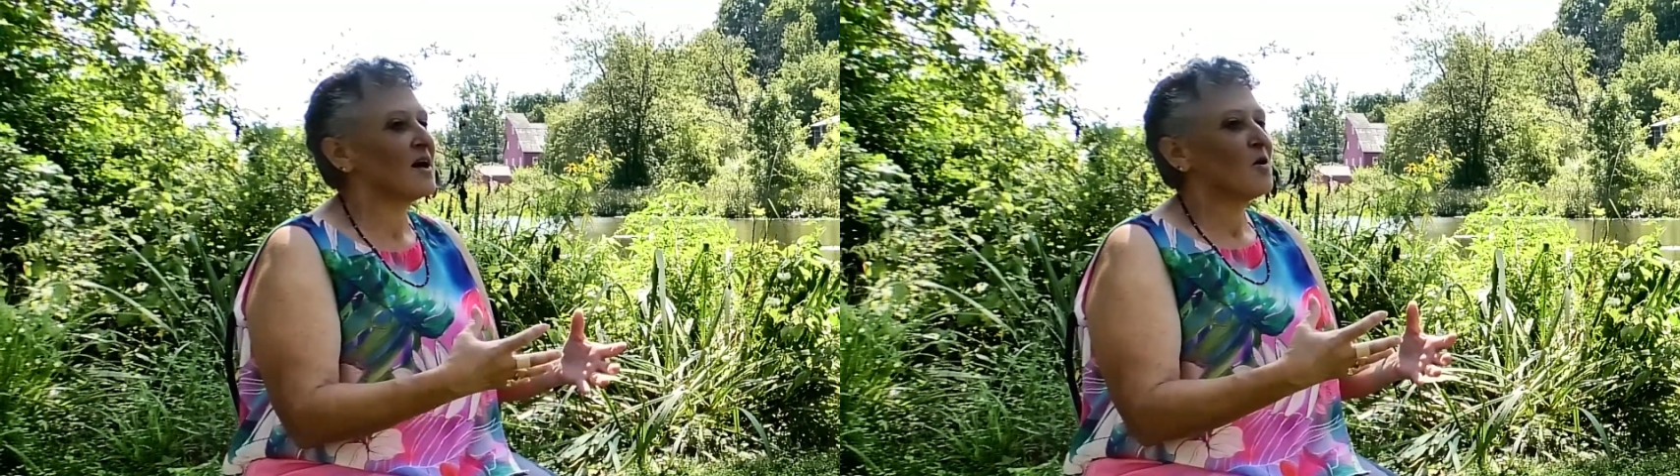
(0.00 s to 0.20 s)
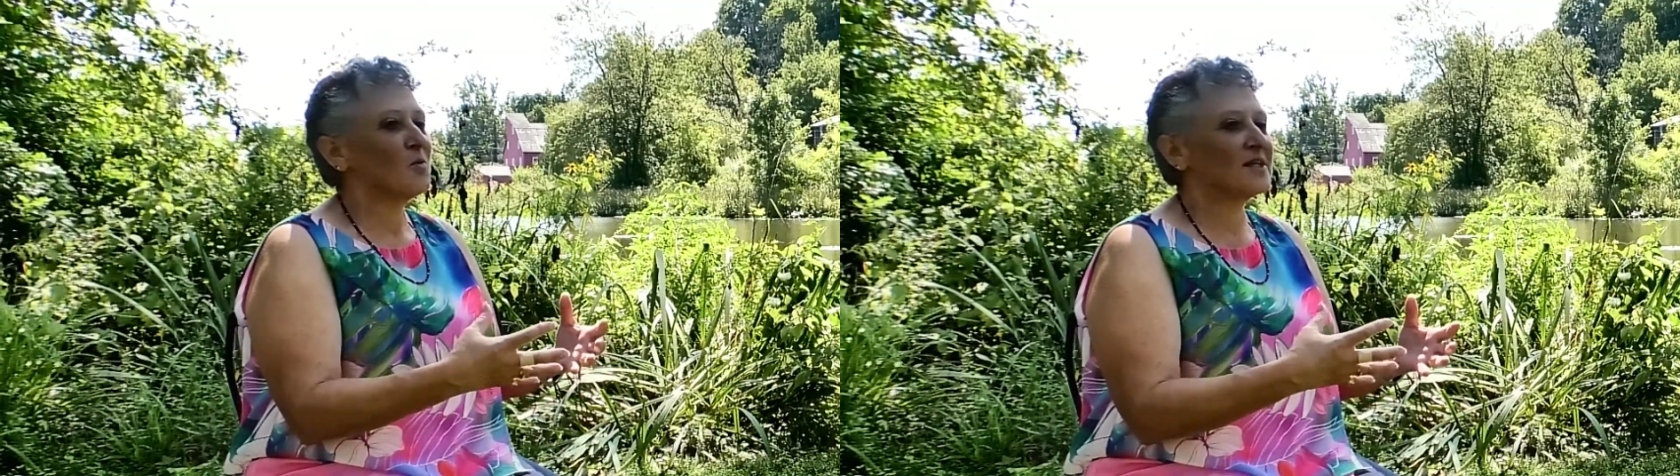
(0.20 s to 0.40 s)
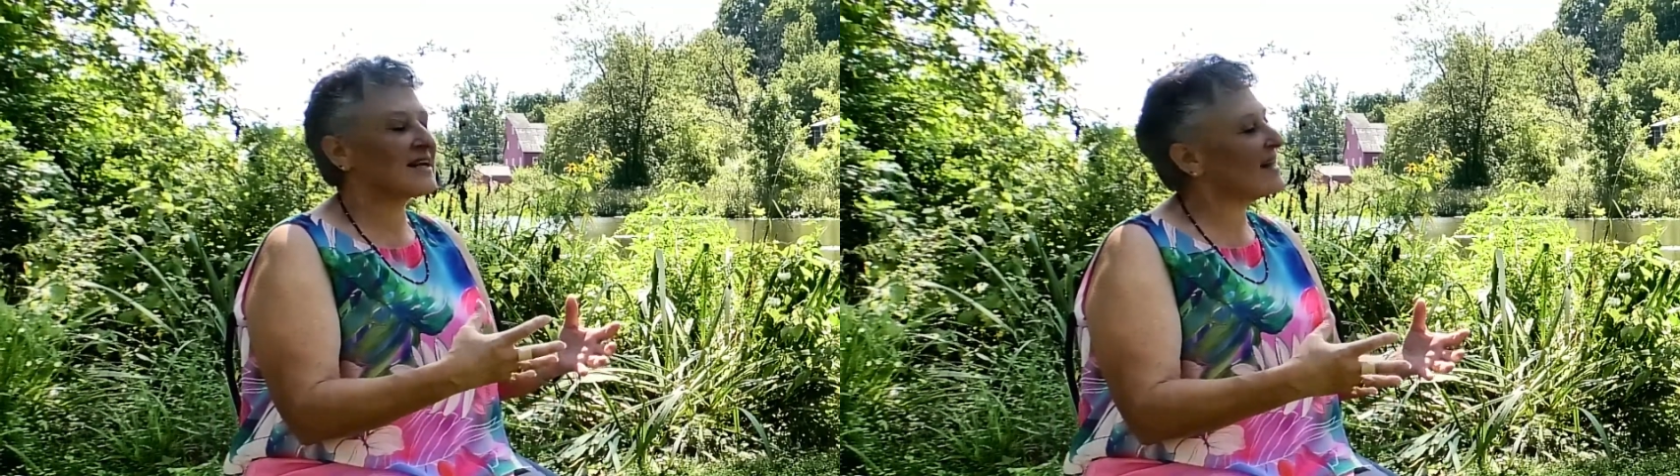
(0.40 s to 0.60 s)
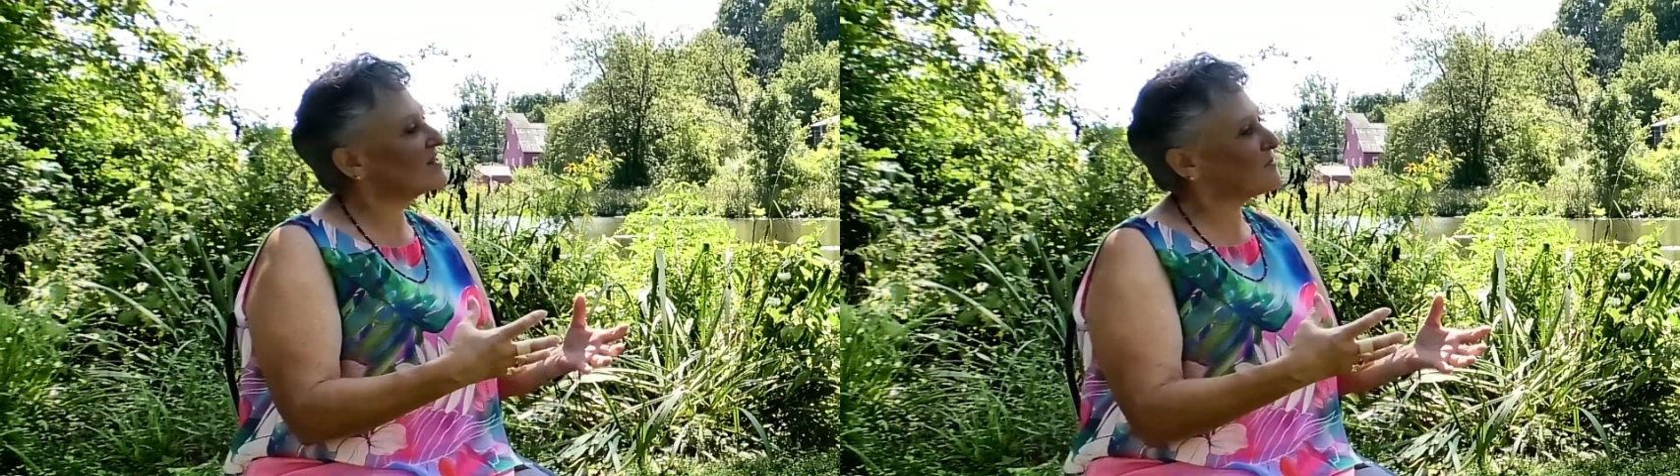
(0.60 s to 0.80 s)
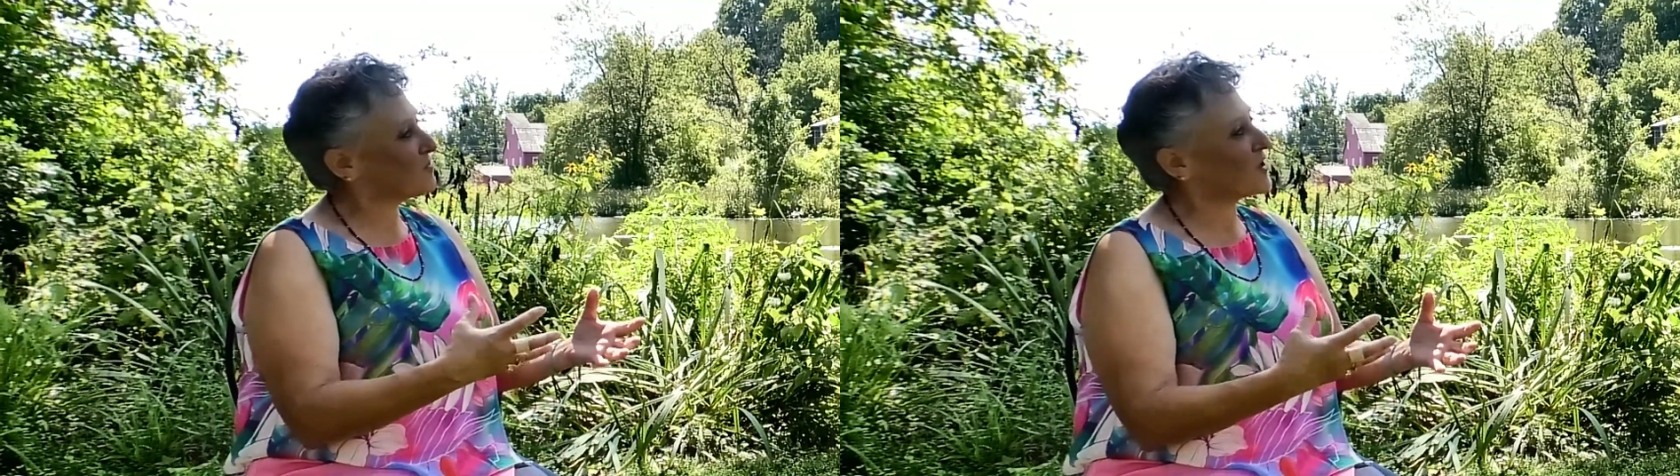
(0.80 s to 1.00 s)
We
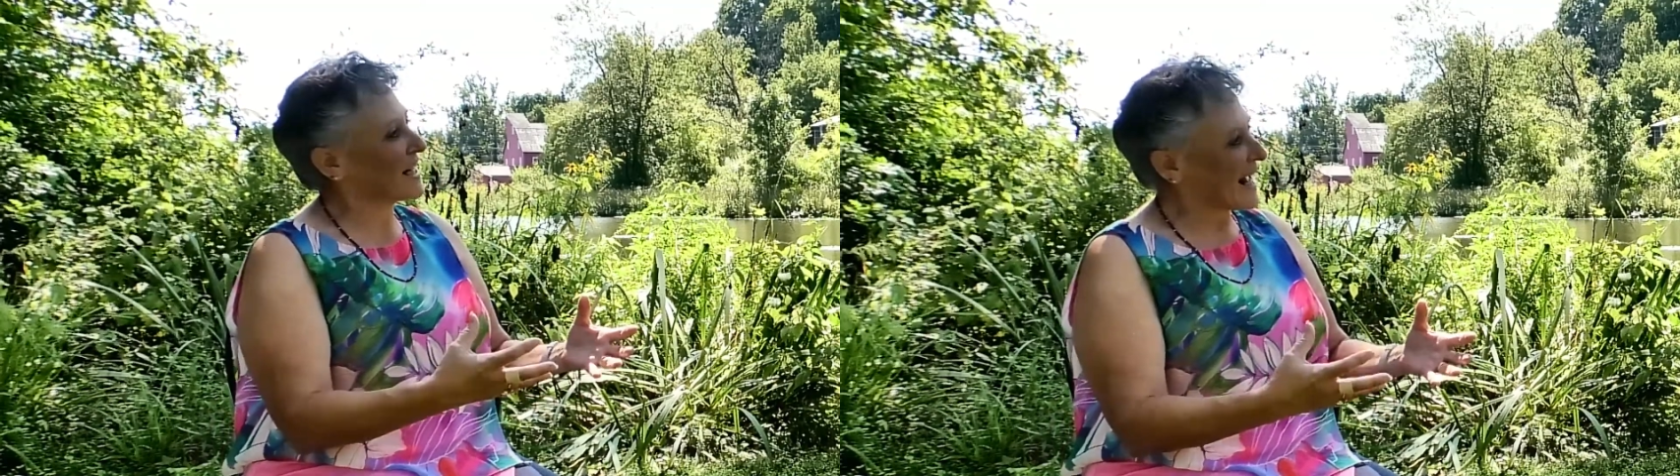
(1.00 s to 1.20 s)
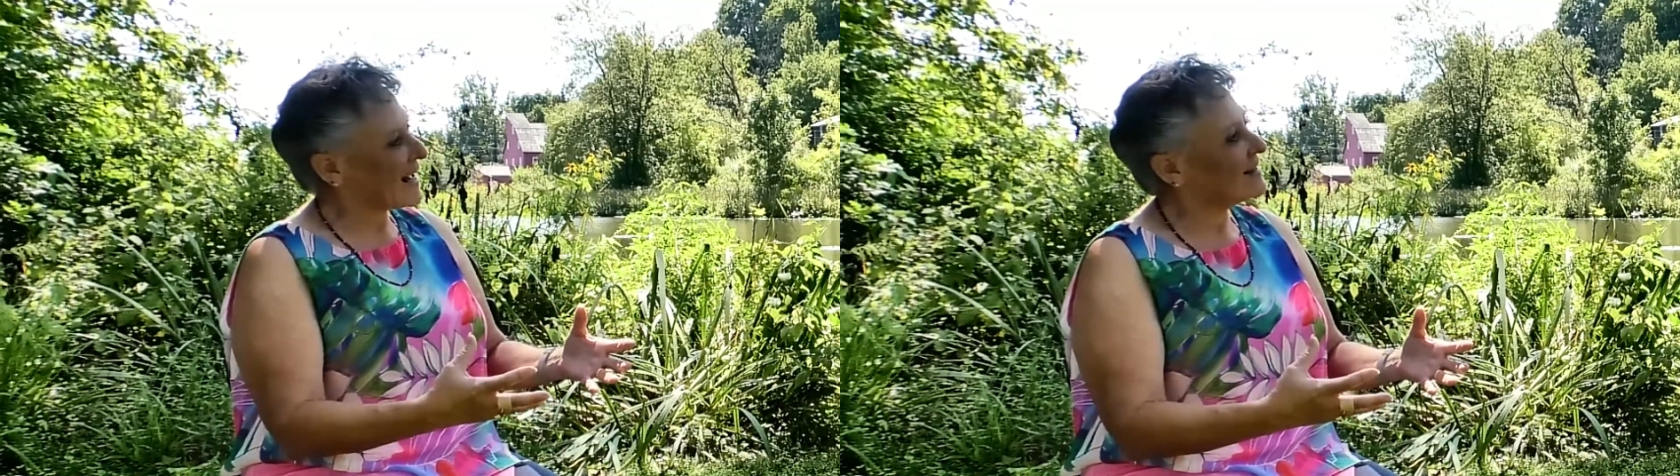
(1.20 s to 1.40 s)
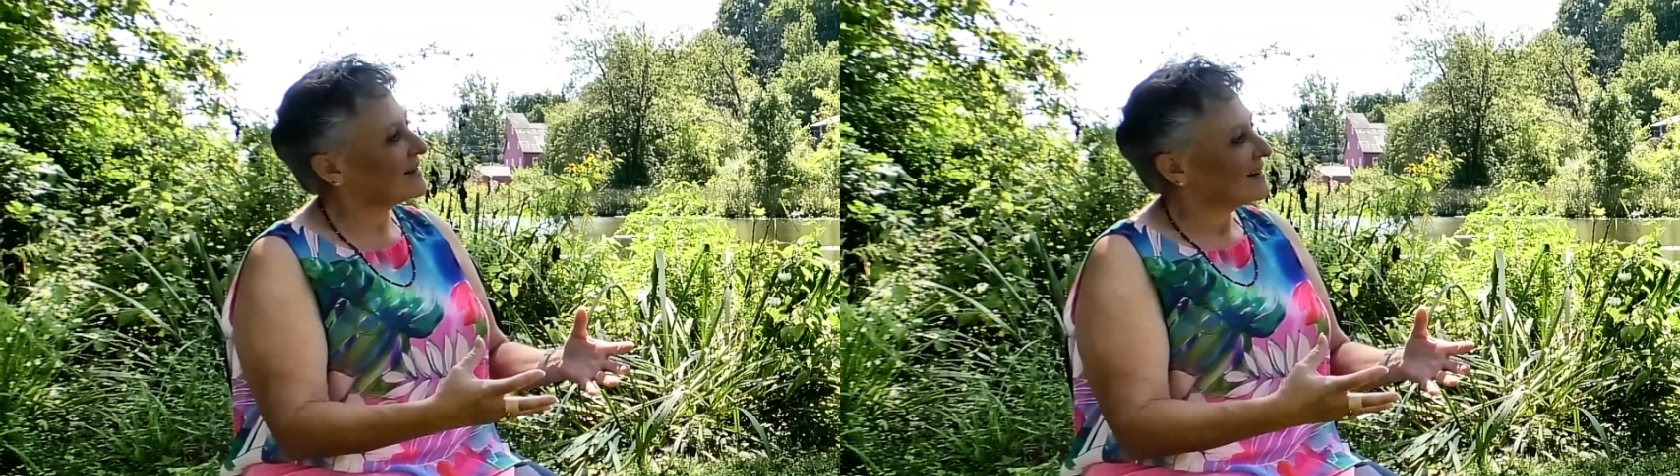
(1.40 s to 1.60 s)
tend to forget